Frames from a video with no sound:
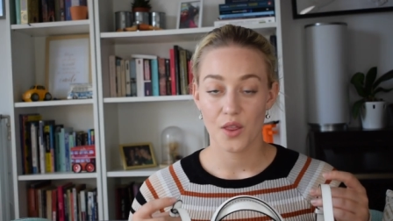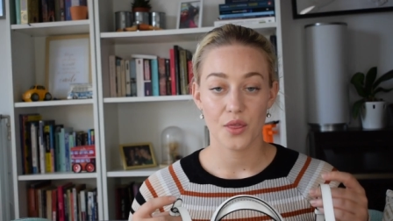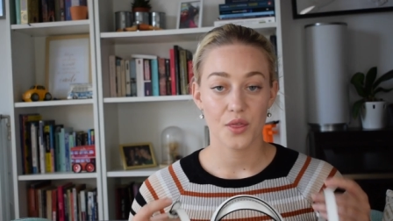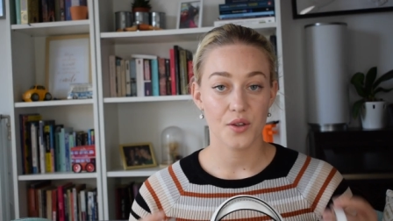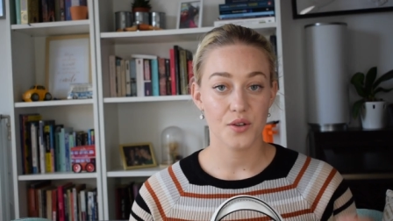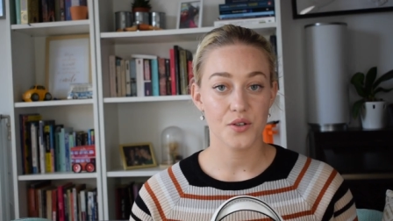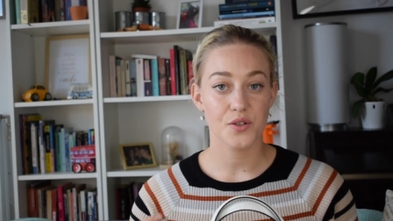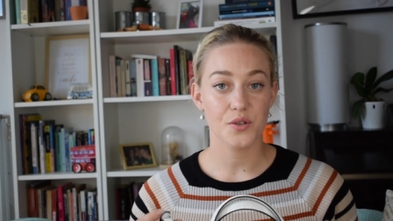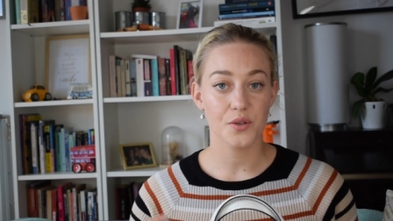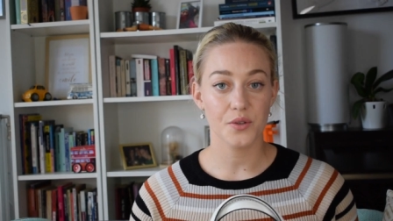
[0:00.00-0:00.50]

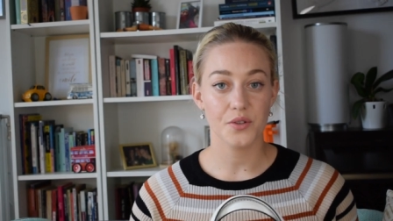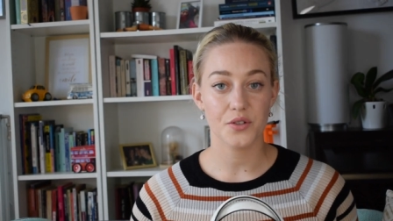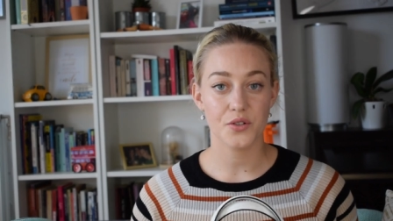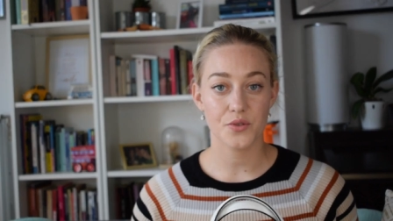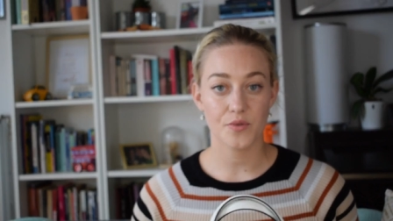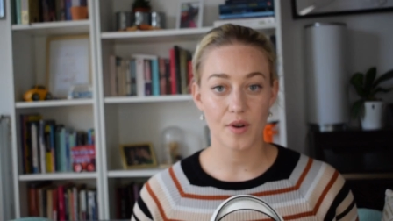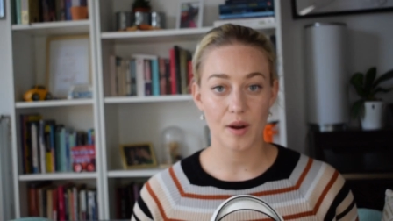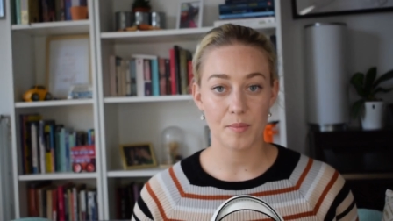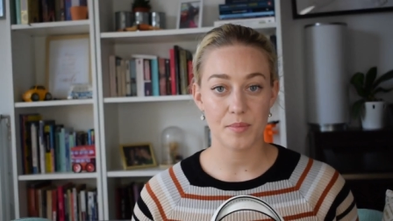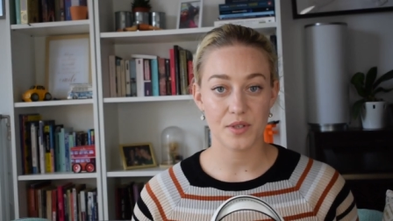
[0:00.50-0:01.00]
The shoulder
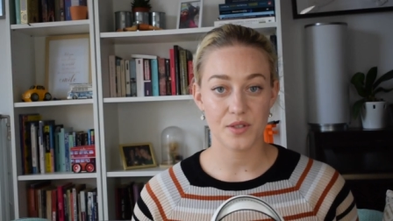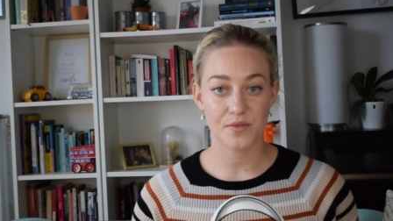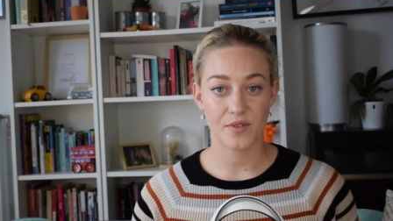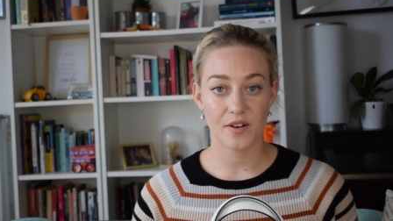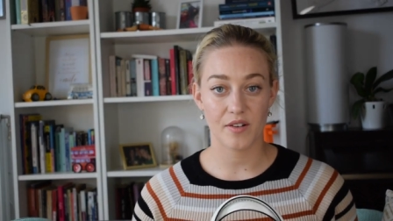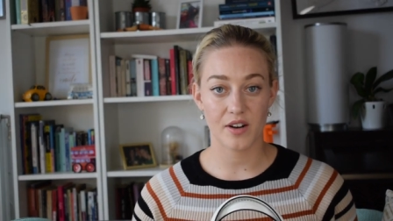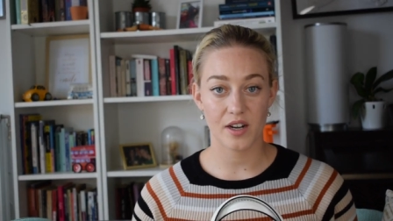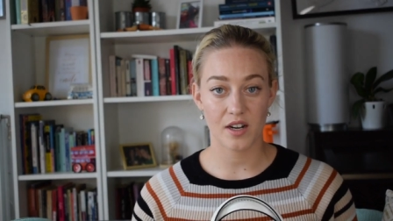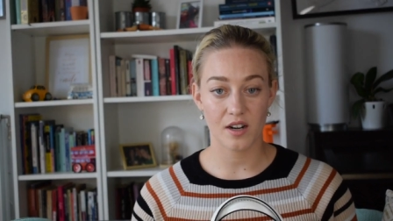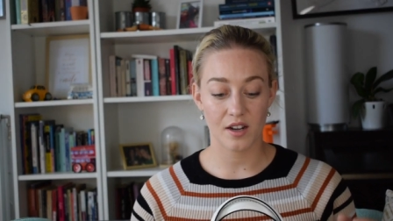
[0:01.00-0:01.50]
strap is
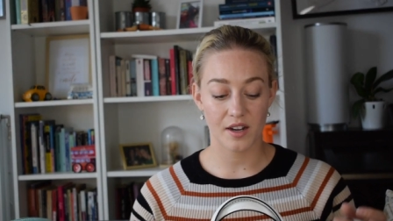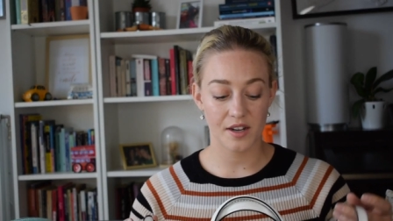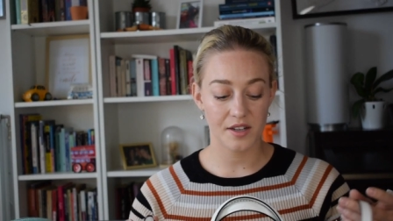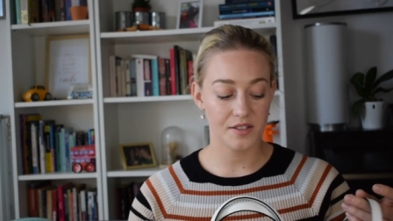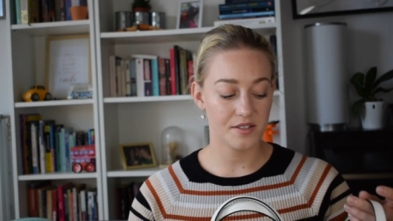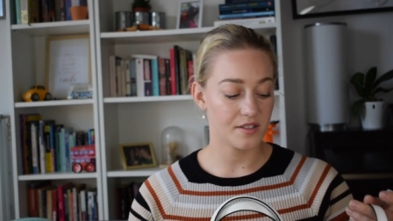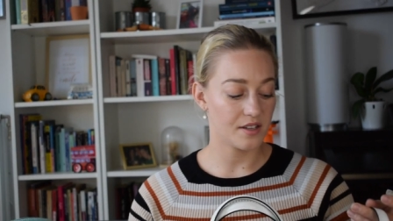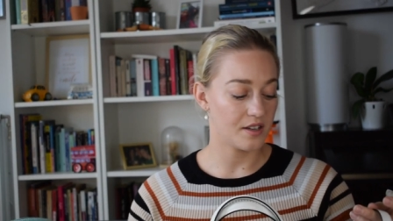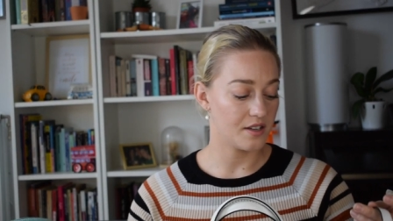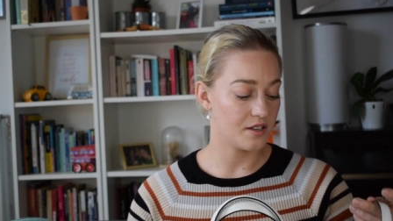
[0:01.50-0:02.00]
very
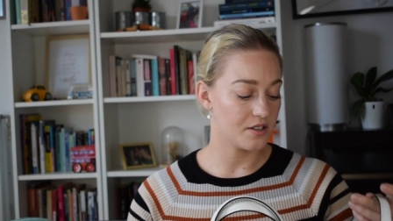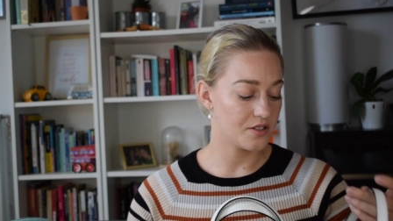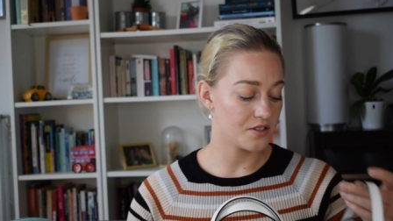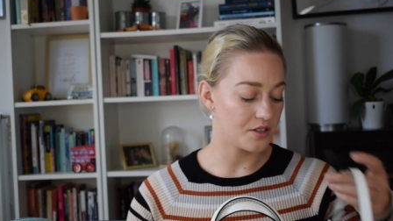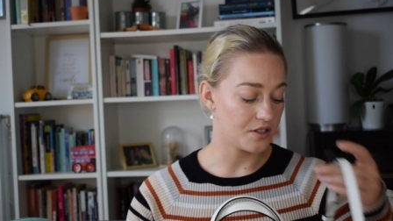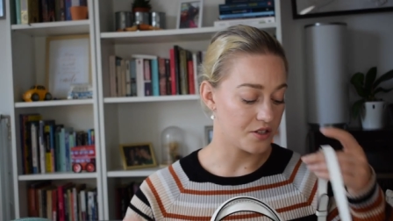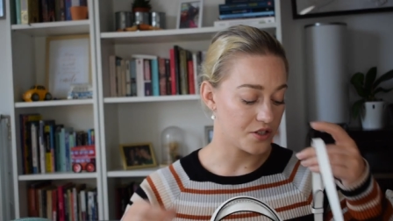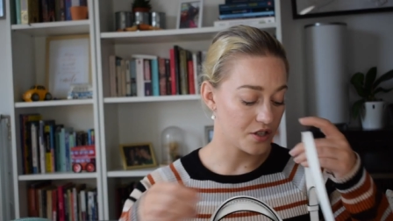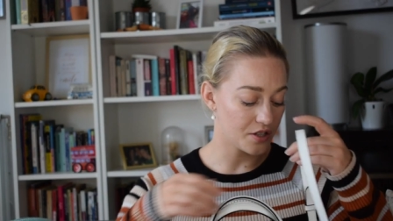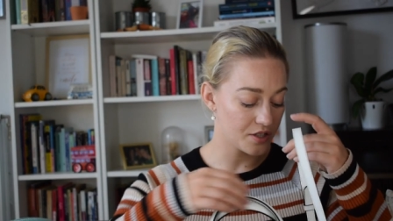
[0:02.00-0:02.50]
nice. It's
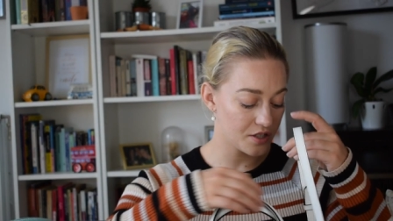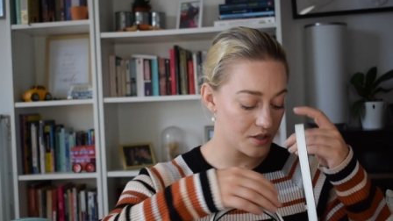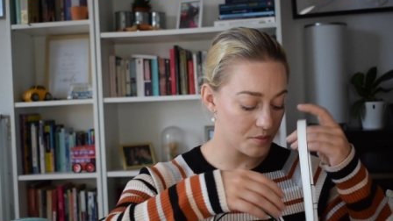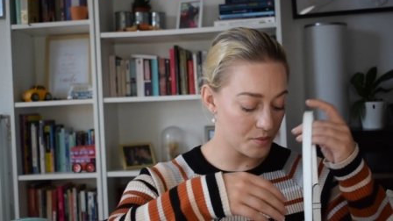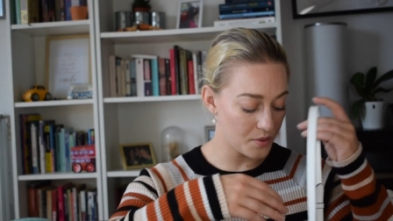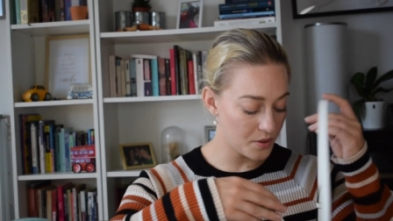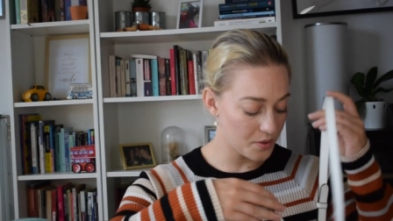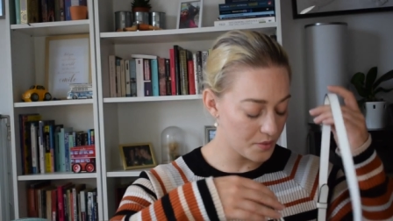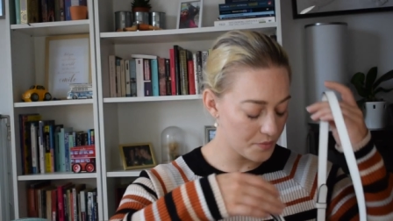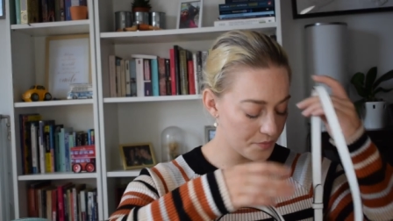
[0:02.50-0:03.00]

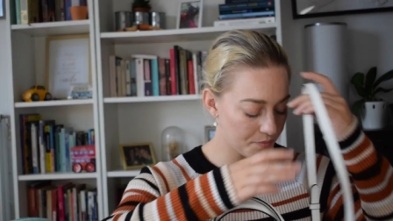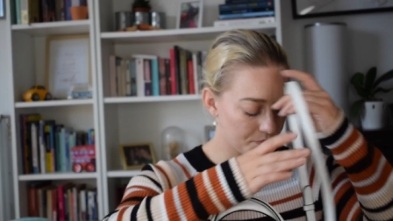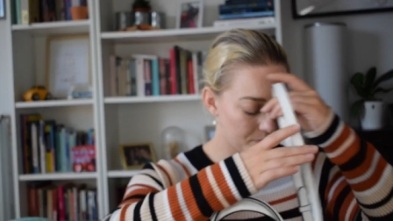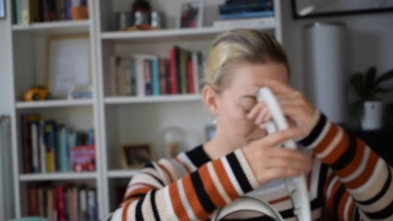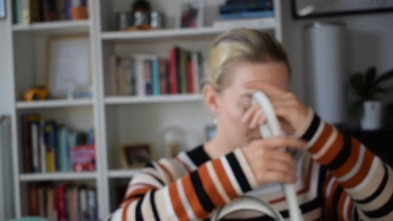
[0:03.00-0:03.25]
adjustable.